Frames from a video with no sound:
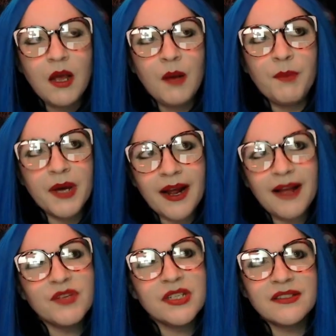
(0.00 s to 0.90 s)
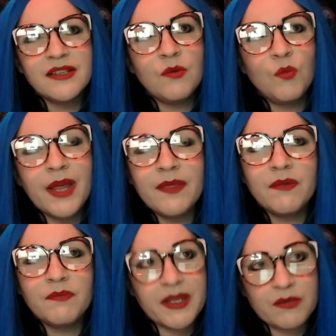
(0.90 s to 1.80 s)
But obviously
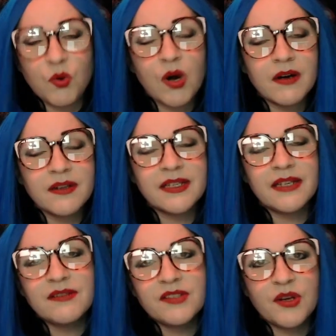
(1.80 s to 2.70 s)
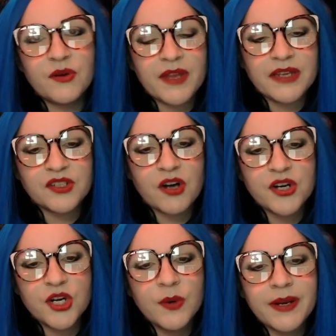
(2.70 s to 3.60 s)
when it works, and so they
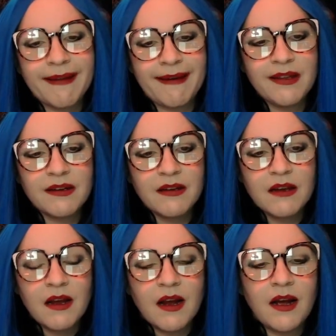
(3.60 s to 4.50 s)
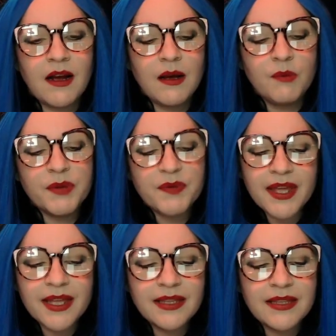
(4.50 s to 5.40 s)
start doing that, but
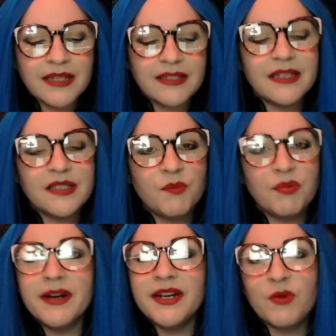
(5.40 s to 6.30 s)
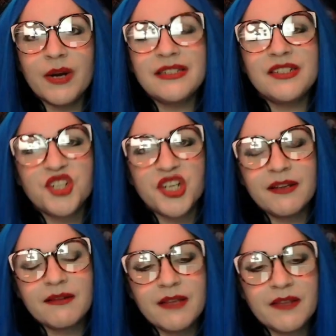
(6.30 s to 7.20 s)
then they see some pretty crazy
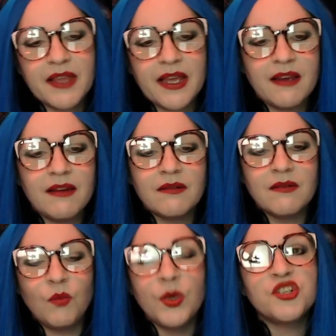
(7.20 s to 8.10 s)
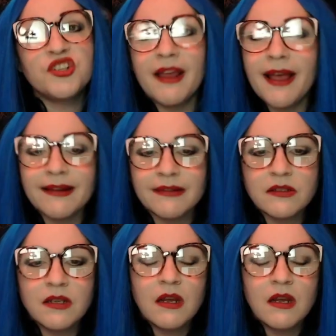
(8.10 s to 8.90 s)
shit that they wish they hadn't.